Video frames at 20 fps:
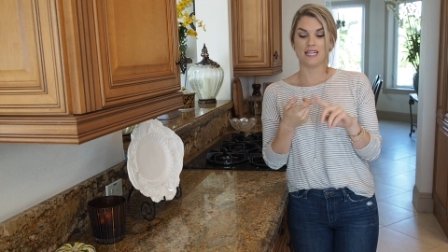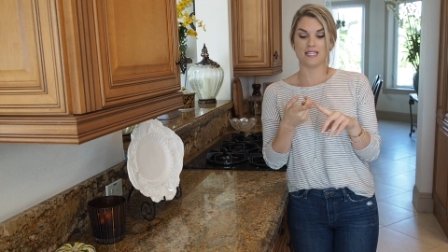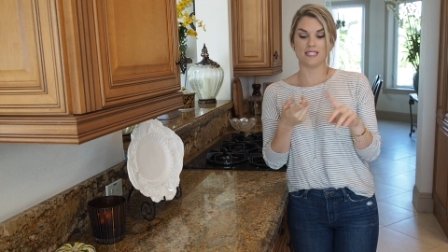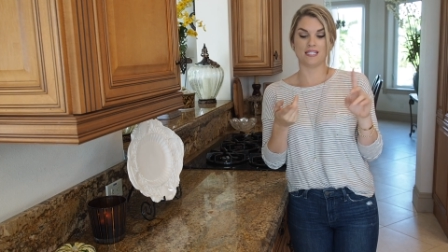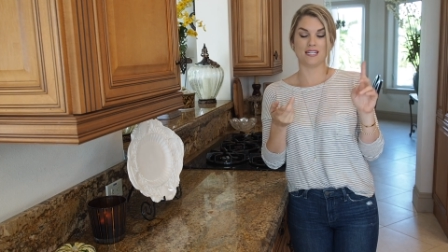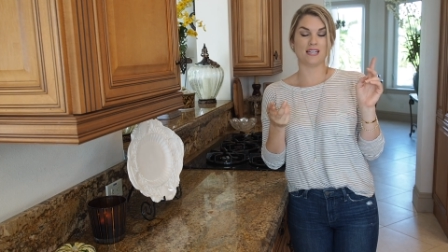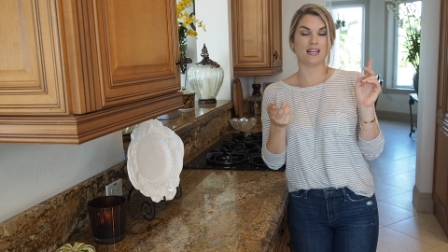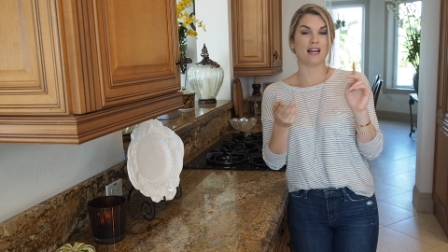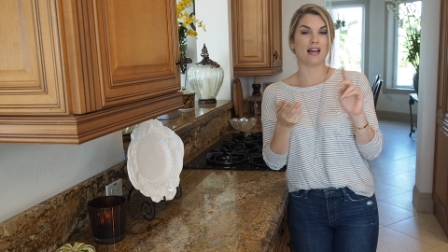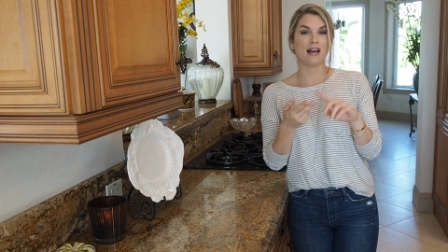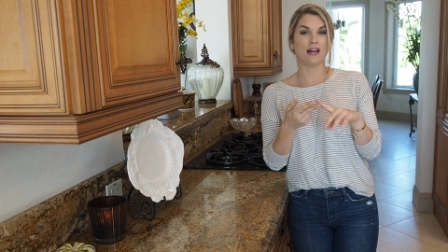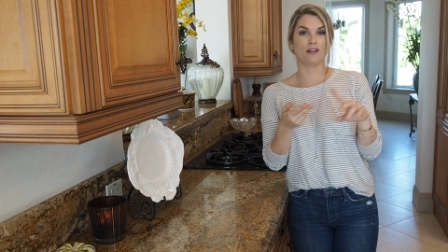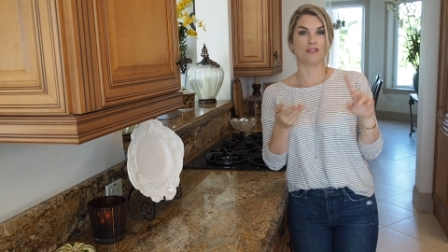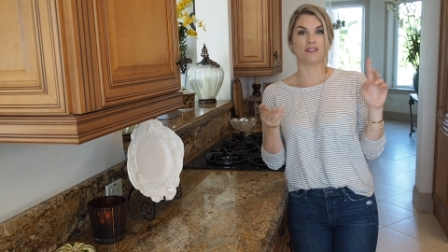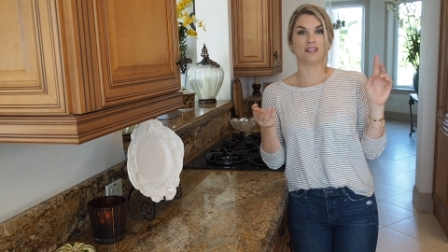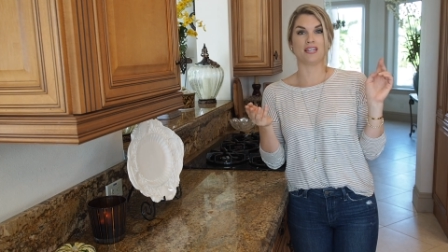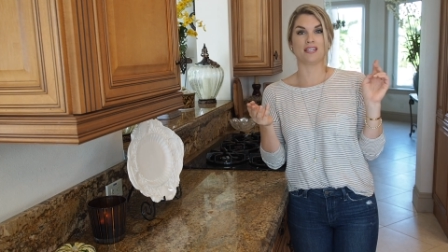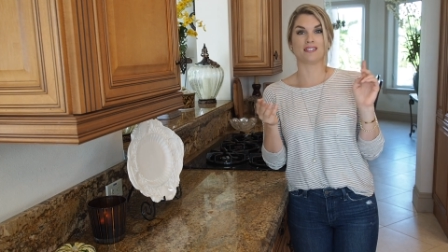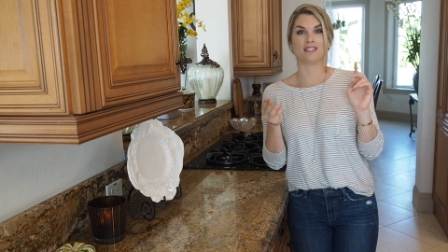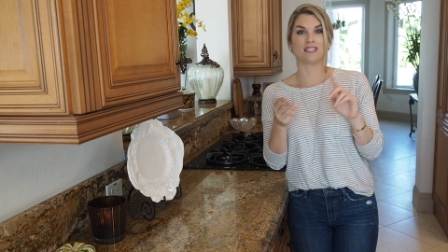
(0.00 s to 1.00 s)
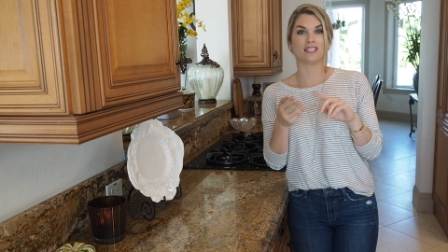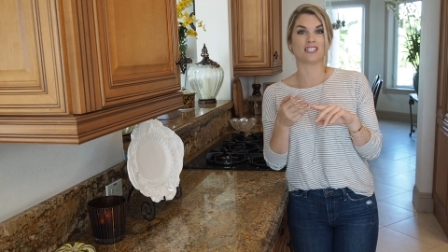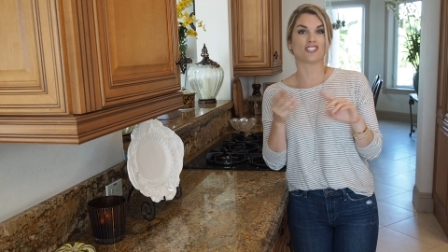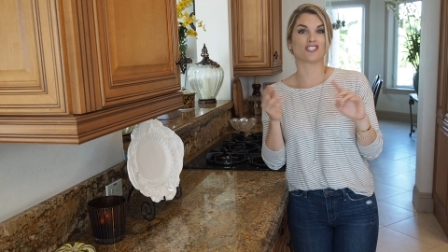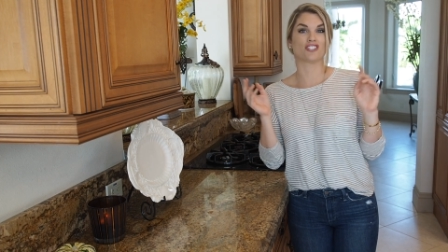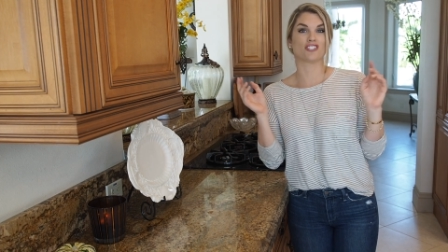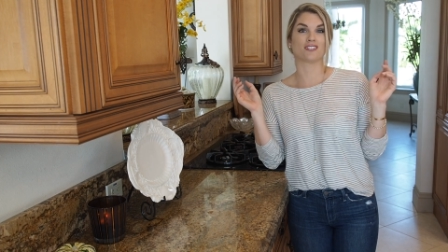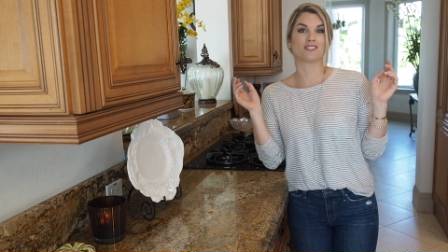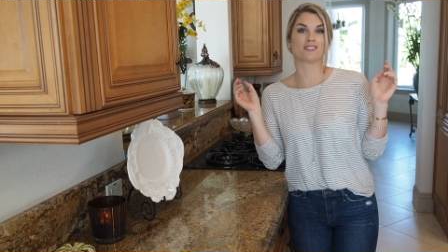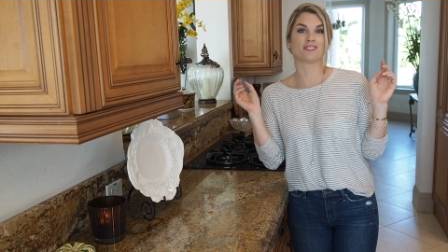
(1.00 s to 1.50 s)
Easy, healthy,
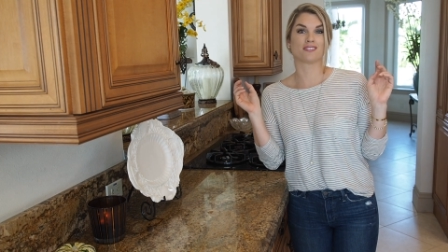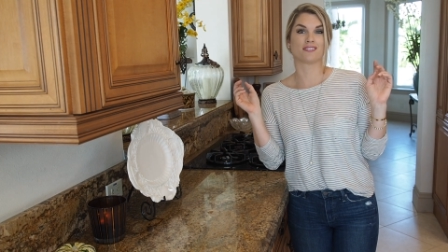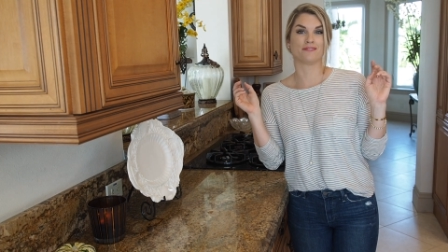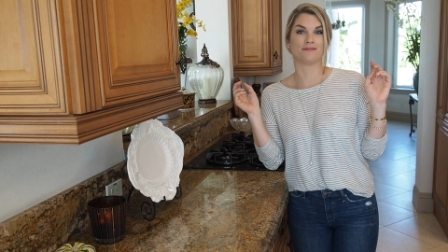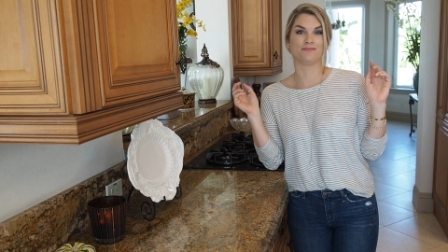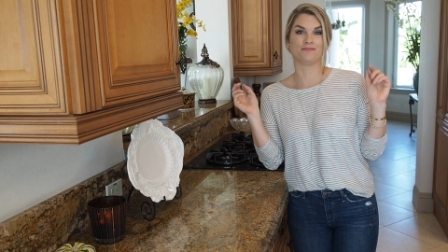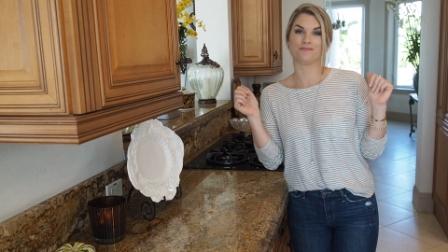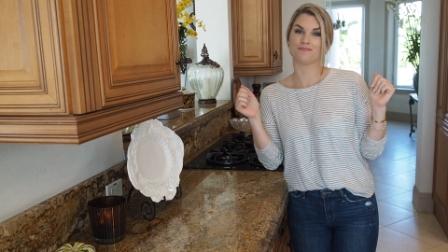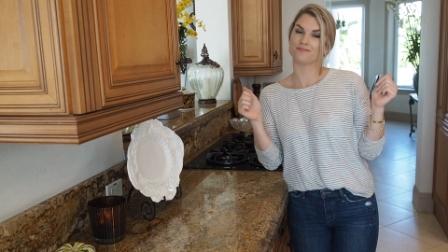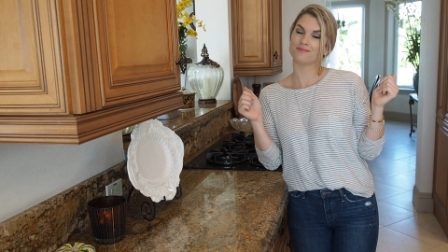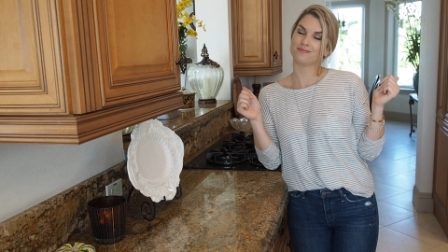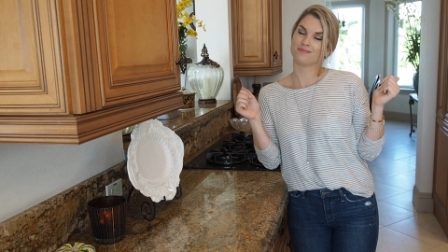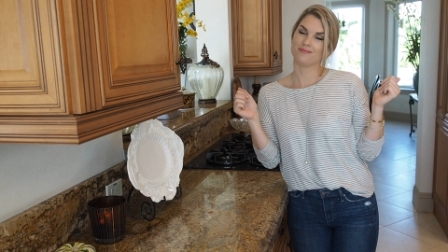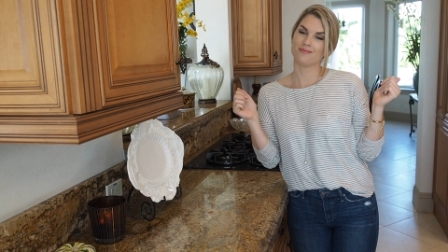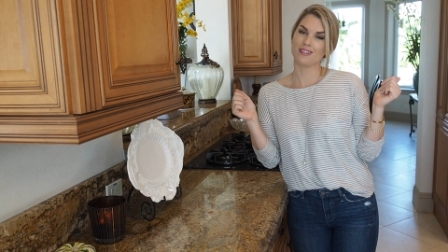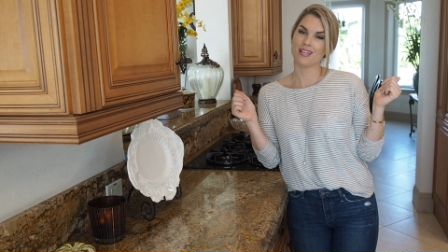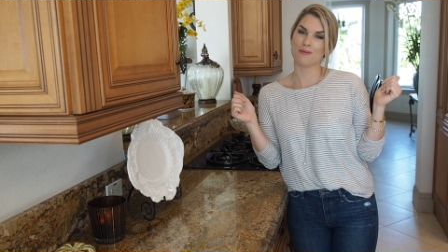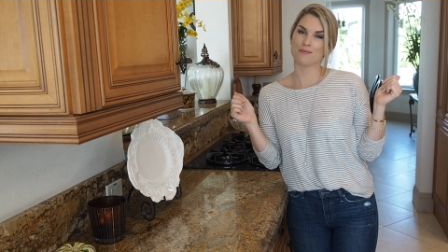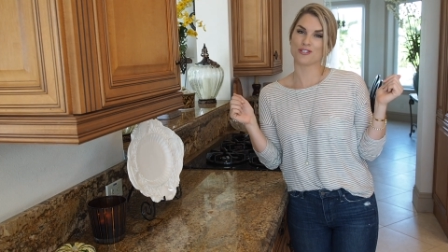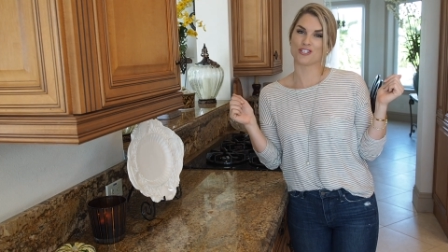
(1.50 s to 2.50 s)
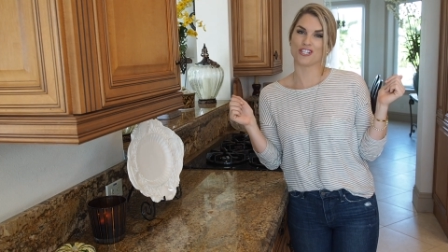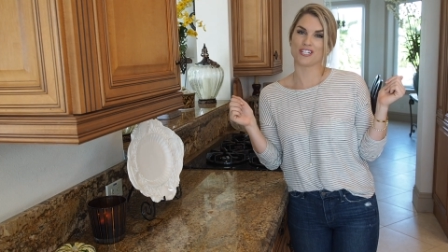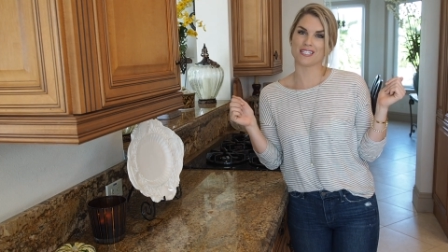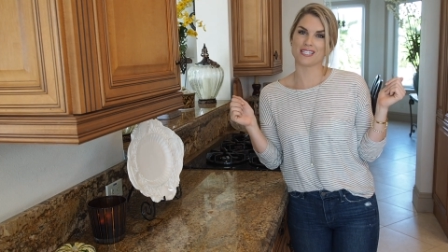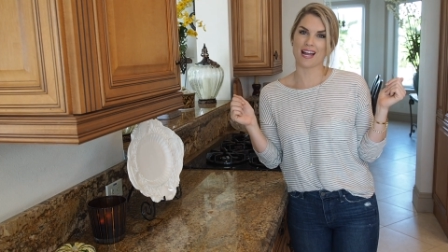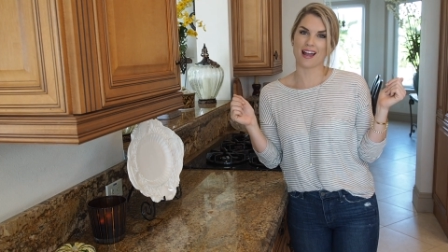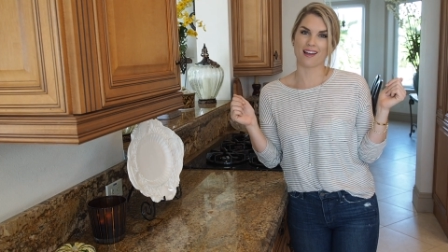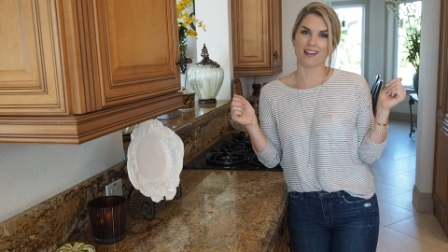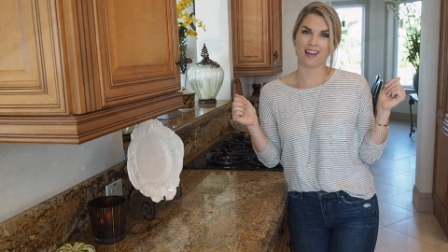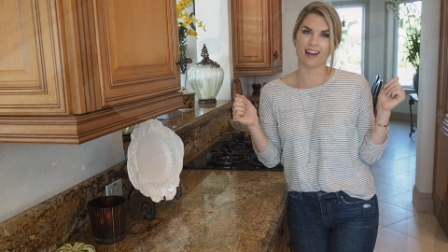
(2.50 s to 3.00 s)
delicious. I'm going to show
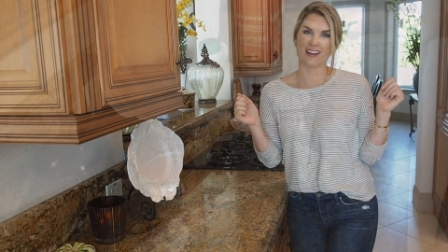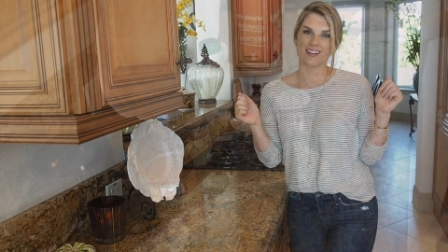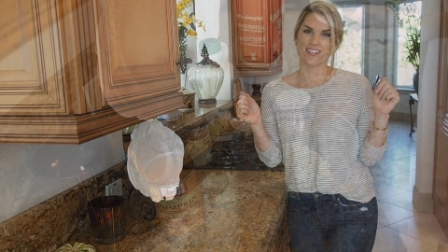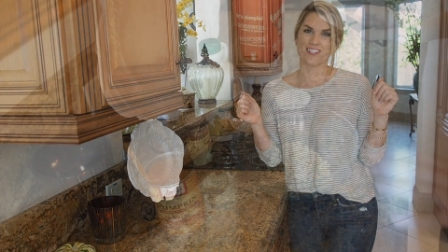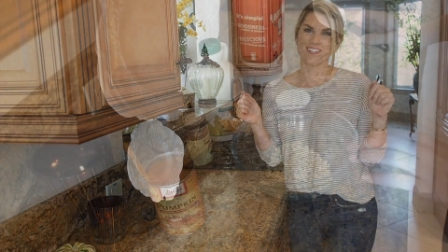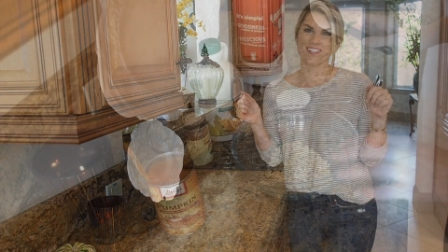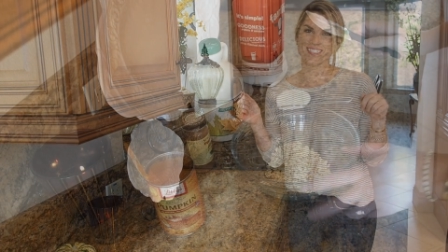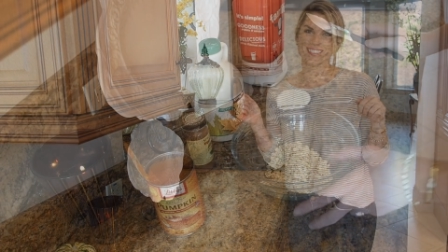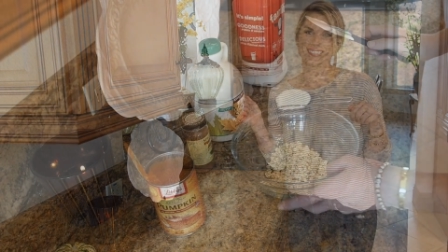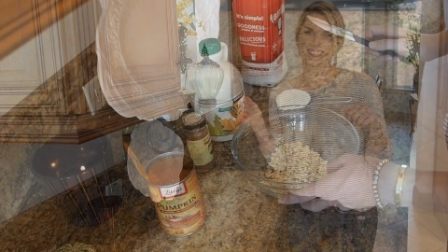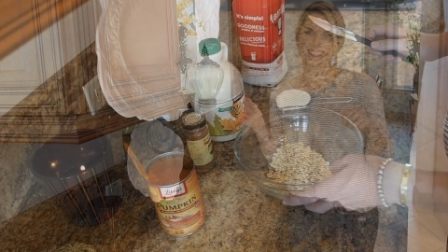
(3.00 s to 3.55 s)
you exactly how to do it.